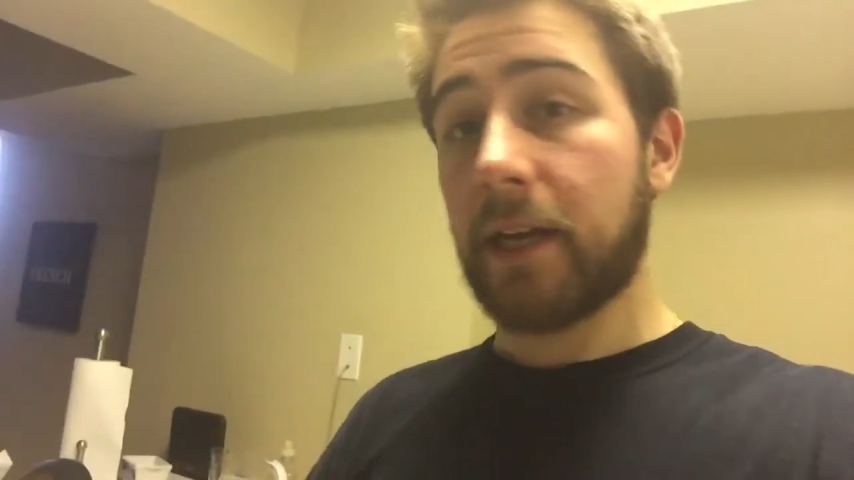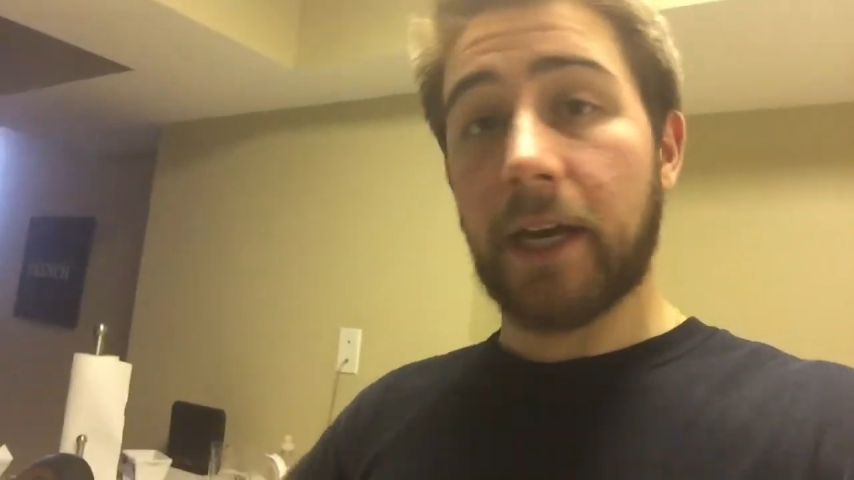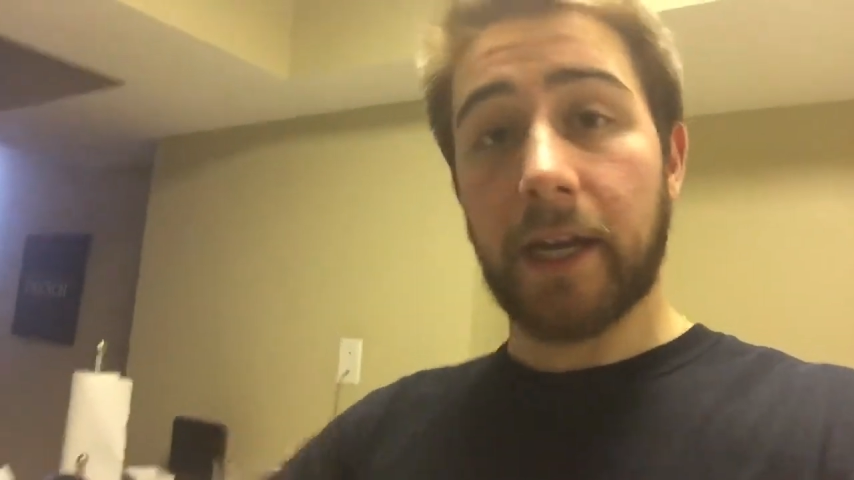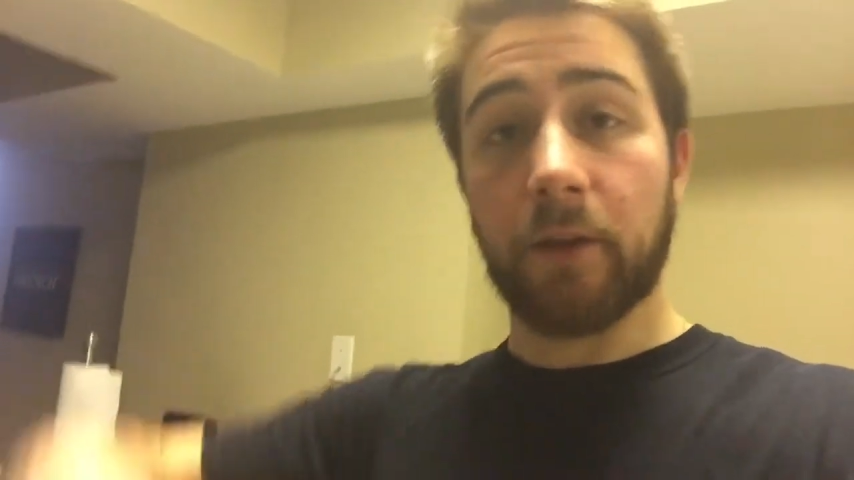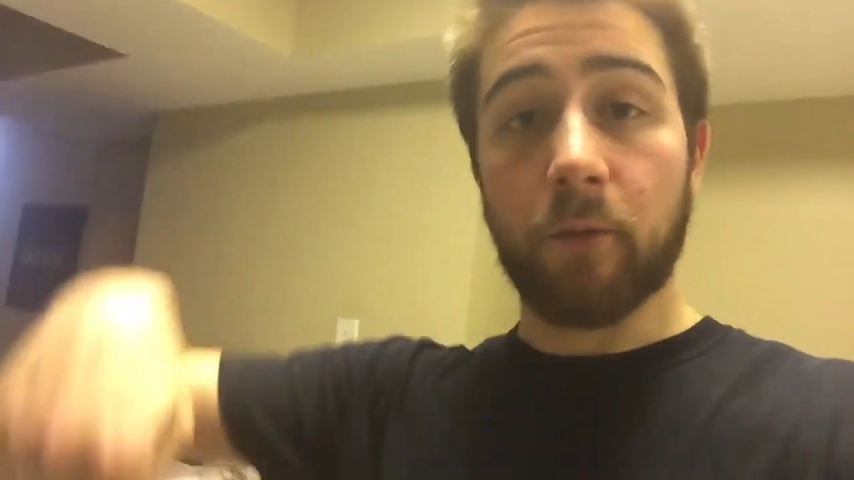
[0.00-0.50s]

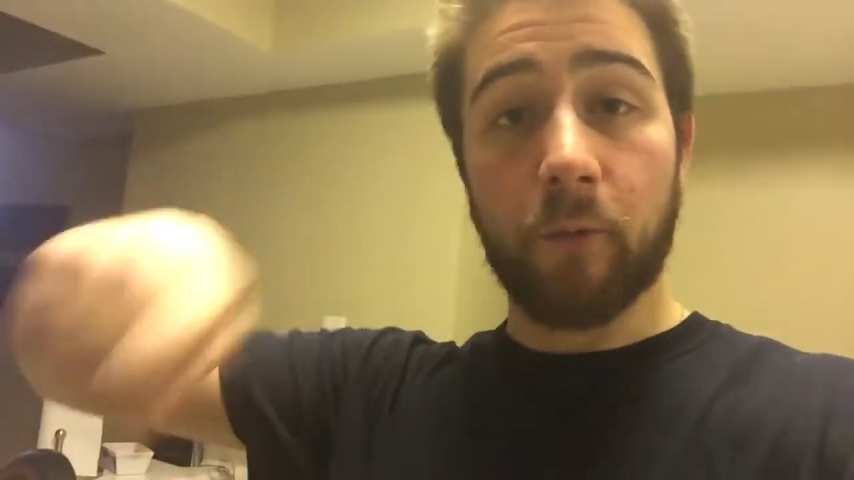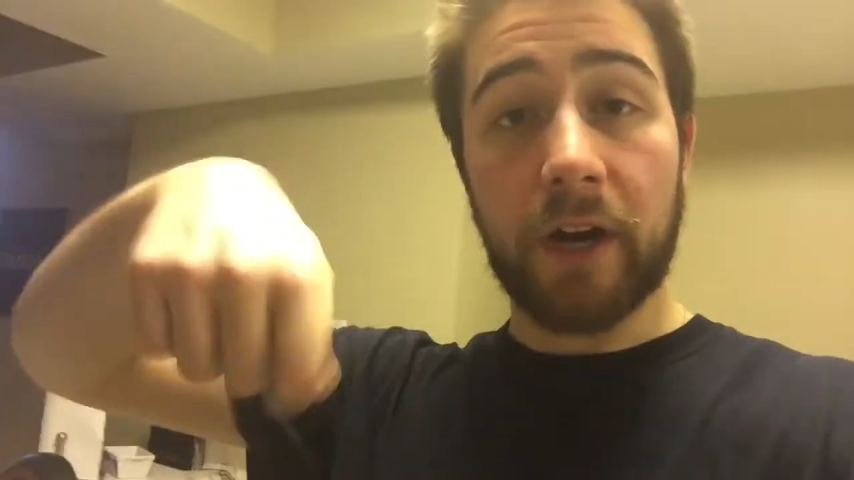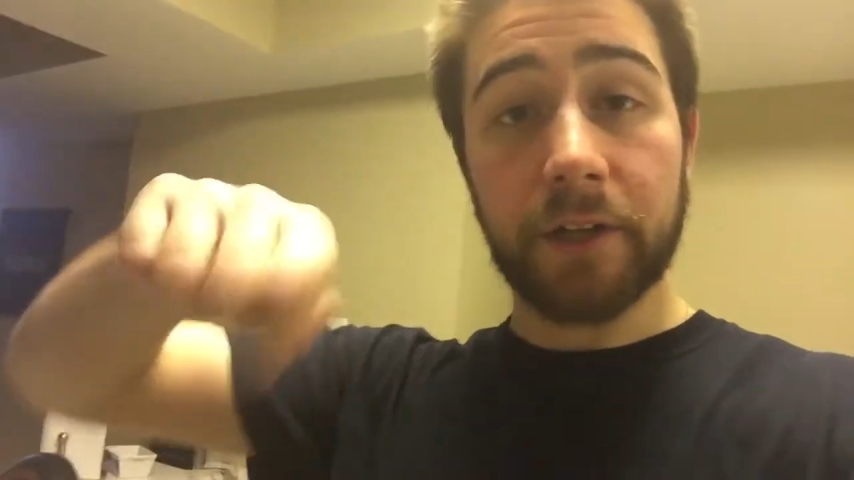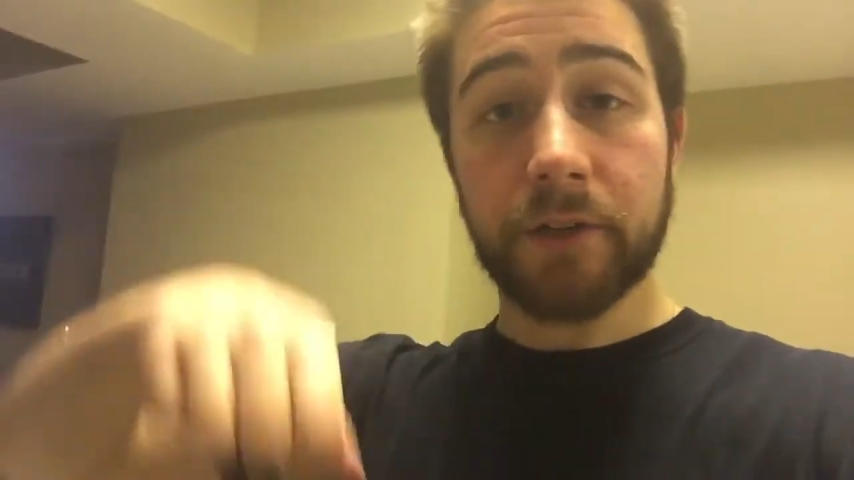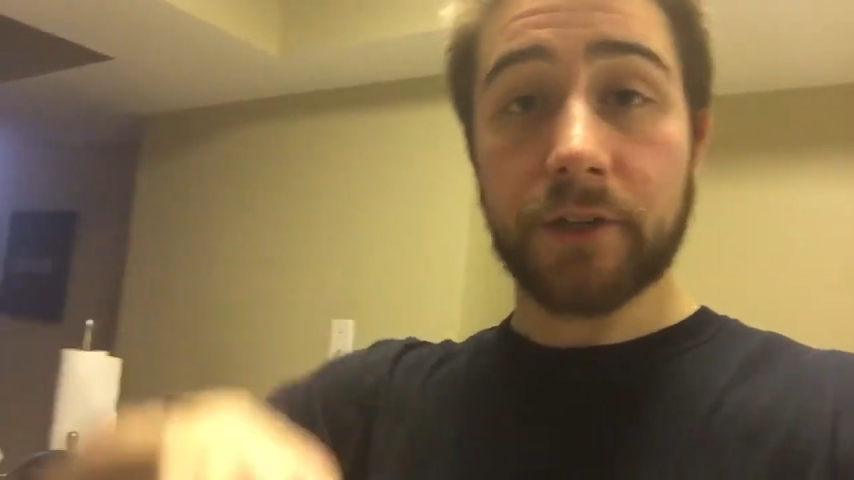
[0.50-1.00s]
And
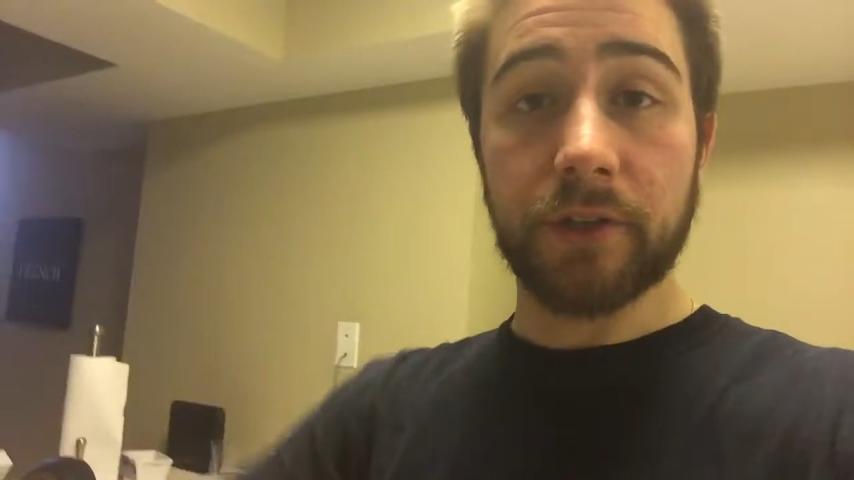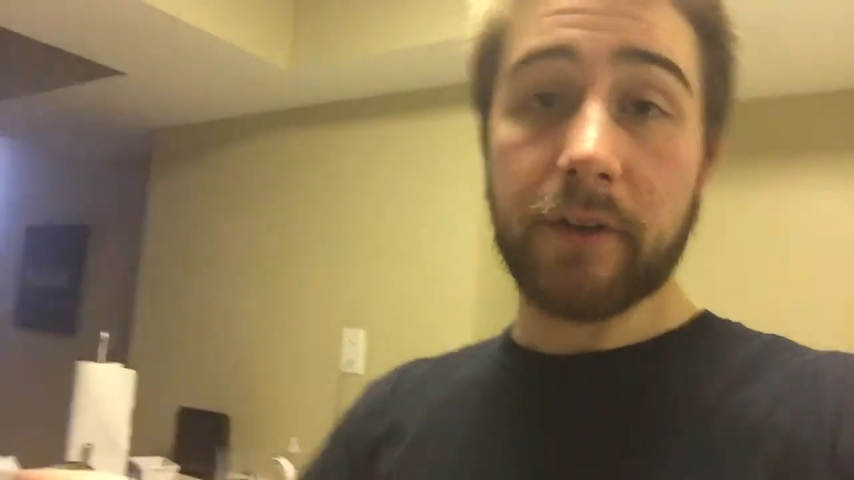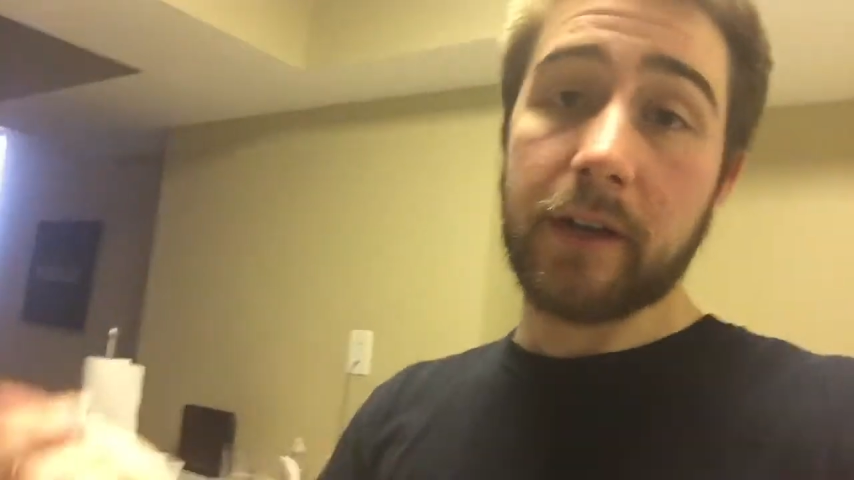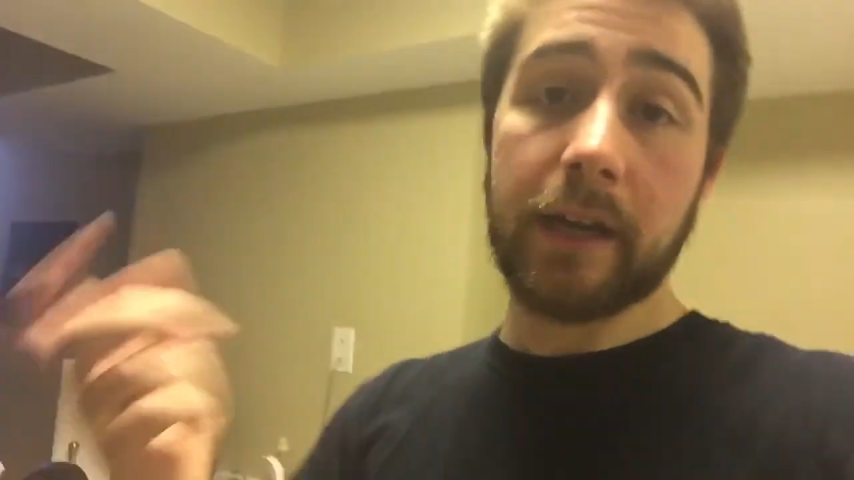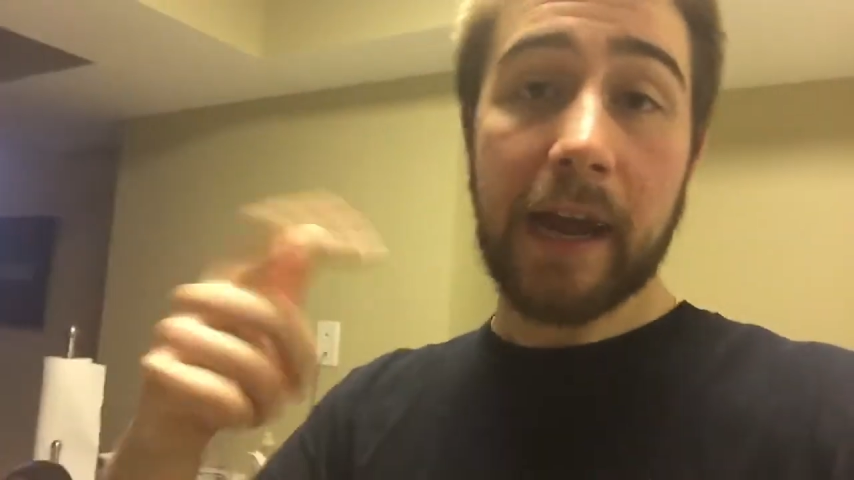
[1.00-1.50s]
while you're
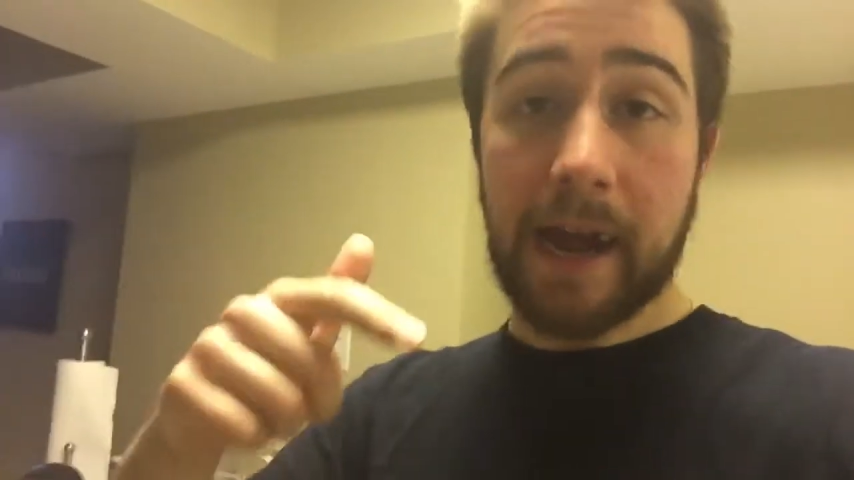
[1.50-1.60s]
stirring,